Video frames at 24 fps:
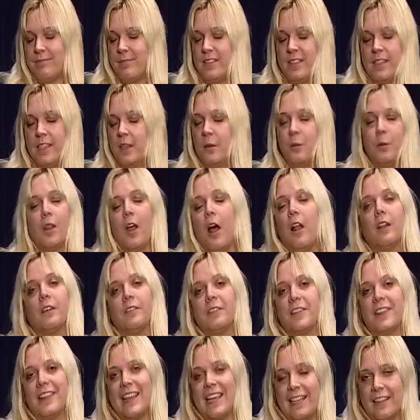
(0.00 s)
deal with all of
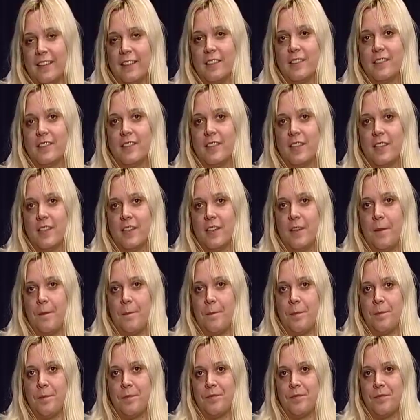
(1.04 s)
her things.
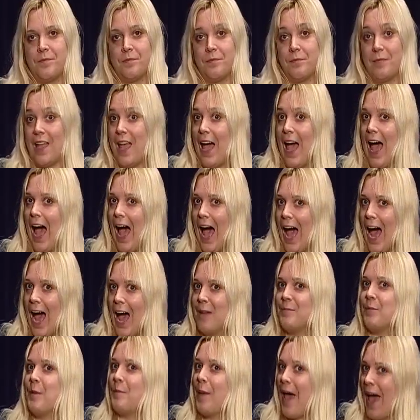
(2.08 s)

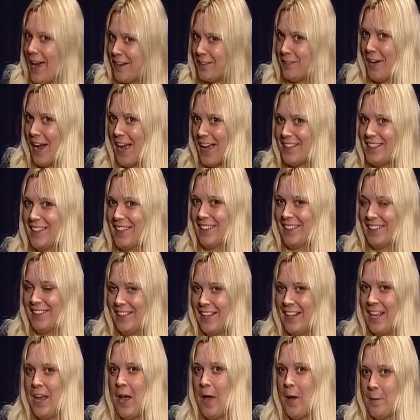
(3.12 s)
I'm a pack rat.
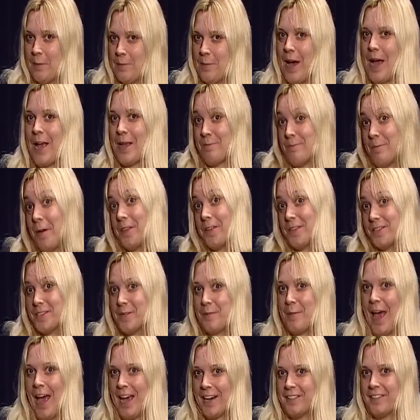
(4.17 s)
My mother's a
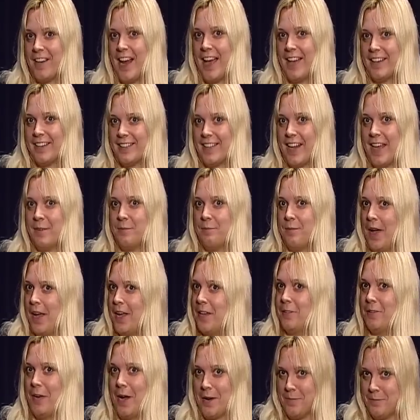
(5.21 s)
pack rat, and my
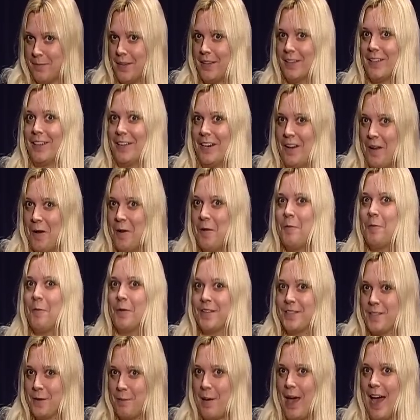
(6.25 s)
grandmother
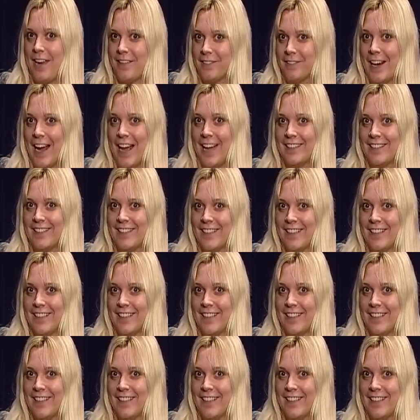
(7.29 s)
was a pack rat.